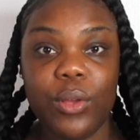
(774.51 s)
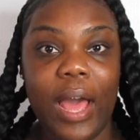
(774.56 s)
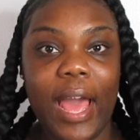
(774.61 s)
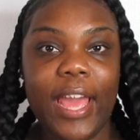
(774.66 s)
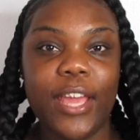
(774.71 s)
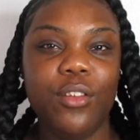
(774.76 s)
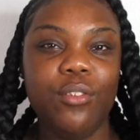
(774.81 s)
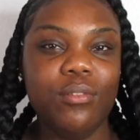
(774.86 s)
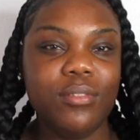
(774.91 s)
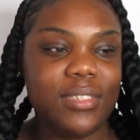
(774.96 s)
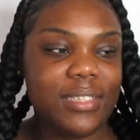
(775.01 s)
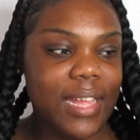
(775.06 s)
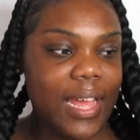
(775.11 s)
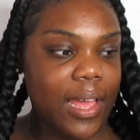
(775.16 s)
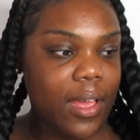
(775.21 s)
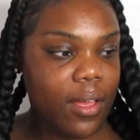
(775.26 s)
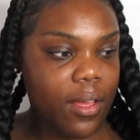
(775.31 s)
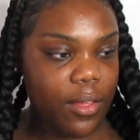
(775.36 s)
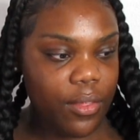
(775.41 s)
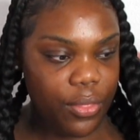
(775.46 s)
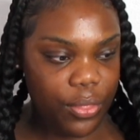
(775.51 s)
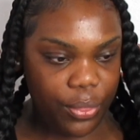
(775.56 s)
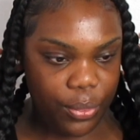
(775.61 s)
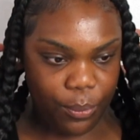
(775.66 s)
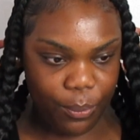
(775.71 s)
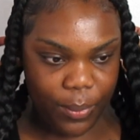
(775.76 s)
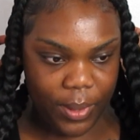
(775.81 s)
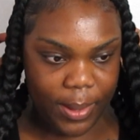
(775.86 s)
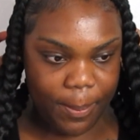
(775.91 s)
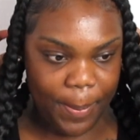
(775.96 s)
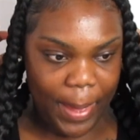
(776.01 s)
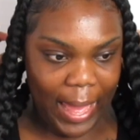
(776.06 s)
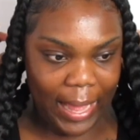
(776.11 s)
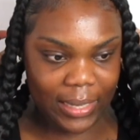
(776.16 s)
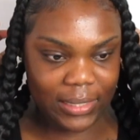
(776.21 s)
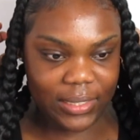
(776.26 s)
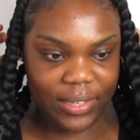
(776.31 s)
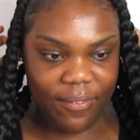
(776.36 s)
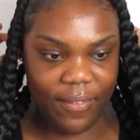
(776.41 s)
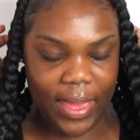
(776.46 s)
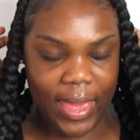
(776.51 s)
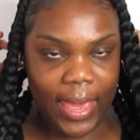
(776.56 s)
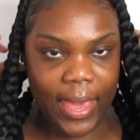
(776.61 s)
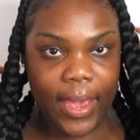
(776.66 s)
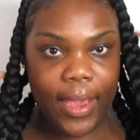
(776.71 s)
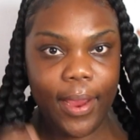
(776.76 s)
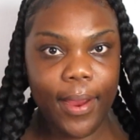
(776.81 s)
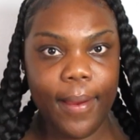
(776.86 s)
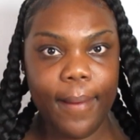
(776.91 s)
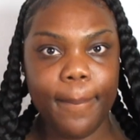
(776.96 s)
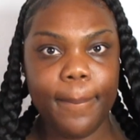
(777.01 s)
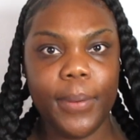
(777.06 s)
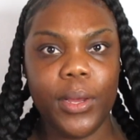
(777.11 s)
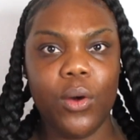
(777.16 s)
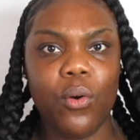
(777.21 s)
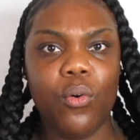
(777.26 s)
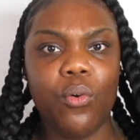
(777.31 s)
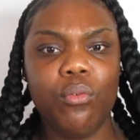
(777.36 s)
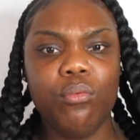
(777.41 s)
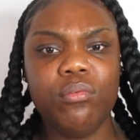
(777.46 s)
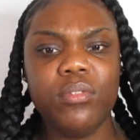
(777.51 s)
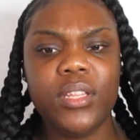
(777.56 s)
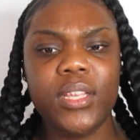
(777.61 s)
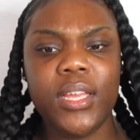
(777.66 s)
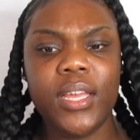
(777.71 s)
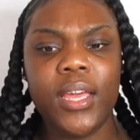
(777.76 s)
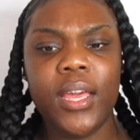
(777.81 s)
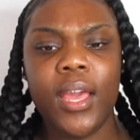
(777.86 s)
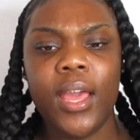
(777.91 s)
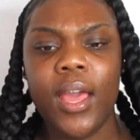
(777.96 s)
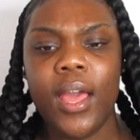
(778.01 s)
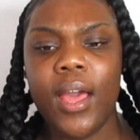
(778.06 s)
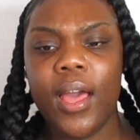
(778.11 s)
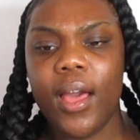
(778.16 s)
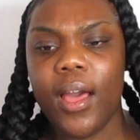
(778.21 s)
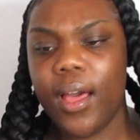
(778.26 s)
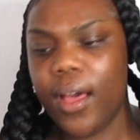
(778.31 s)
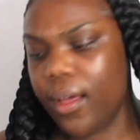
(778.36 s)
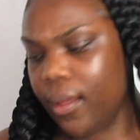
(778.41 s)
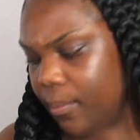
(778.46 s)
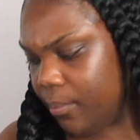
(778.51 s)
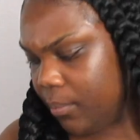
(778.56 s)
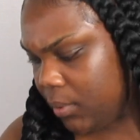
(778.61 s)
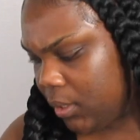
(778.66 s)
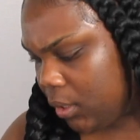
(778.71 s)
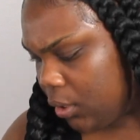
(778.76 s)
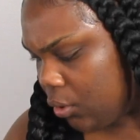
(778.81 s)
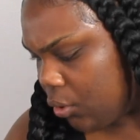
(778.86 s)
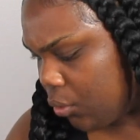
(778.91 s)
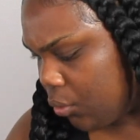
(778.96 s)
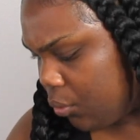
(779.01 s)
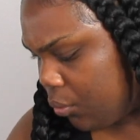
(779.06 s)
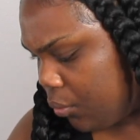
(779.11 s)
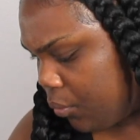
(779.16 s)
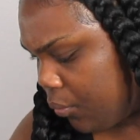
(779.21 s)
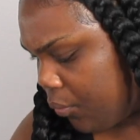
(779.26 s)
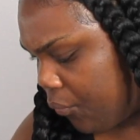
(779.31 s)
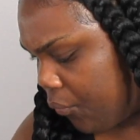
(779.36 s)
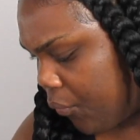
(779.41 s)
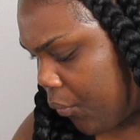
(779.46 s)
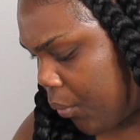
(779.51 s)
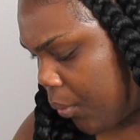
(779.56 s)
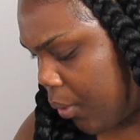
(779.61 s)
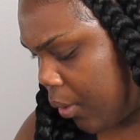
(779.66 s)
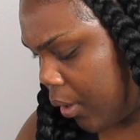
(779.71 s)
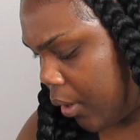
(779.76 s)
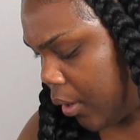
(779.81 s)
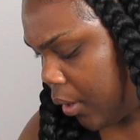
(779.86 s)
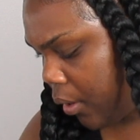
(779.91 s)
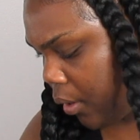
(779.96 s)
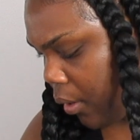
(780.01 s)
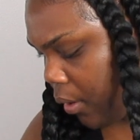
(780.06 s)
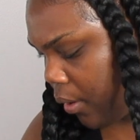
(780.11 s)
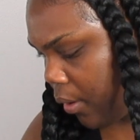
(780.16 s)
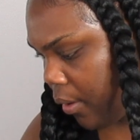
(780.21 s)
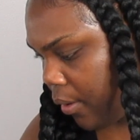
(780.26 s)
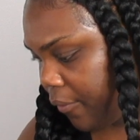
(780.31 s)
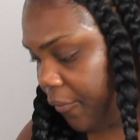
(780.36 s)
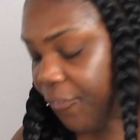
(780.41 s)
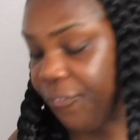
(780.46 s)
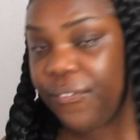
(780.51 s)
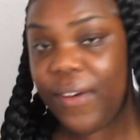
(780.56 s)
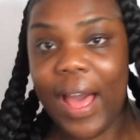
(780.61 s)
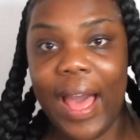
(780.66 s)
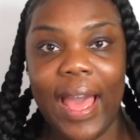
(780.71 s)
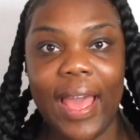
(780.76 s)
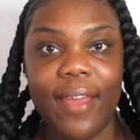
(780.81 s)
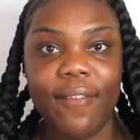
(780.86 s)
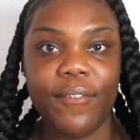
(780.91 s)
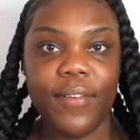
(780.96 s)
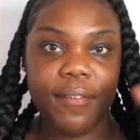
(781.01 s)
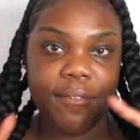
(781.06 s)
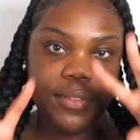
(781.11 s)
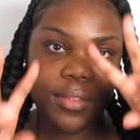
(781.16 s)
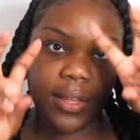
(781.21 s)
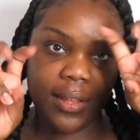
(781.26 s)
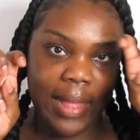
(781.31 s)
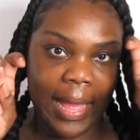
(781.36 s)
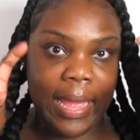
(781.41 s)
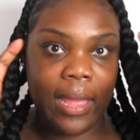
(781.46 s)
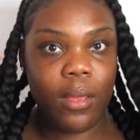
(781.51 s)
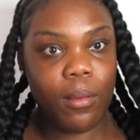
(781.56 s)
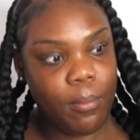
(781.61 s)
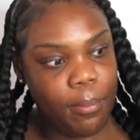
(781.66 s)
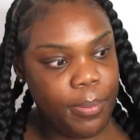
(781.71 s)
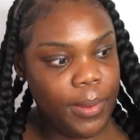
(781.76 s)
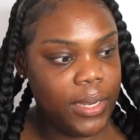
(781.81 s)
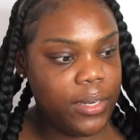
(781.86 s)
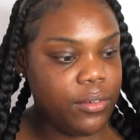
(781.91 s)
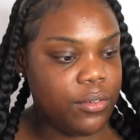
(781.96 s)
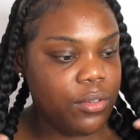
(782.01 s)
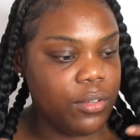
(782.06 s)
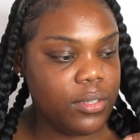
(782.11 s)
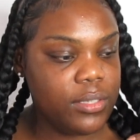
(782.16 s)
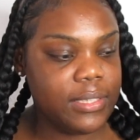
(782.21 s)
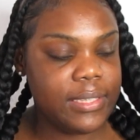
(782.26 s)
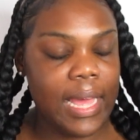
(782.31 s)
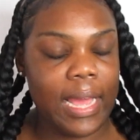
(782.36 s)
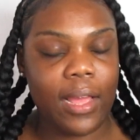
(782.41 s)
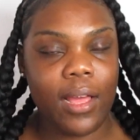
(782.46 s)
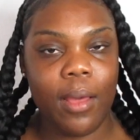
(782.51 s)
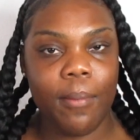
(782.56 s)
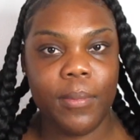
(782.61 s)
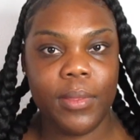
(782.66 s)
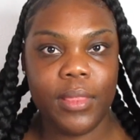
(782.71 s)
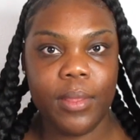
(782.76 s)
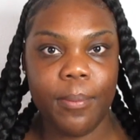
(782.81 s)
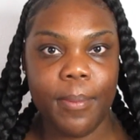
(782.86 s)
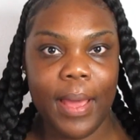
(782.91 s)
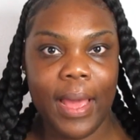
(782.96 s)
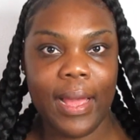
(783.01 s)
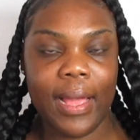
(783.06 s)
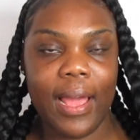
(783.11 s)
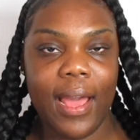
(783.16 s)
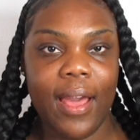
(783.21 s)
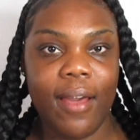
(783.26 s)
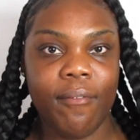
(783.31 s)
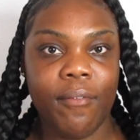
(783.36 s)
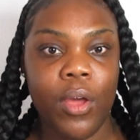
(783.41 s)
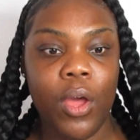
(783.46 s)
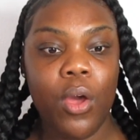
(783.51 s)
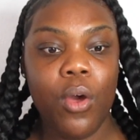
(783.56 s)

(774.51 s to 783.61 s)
I use like 3 packs of hair, but only 2, 4, 5 of the like bundles that come in the pack. I have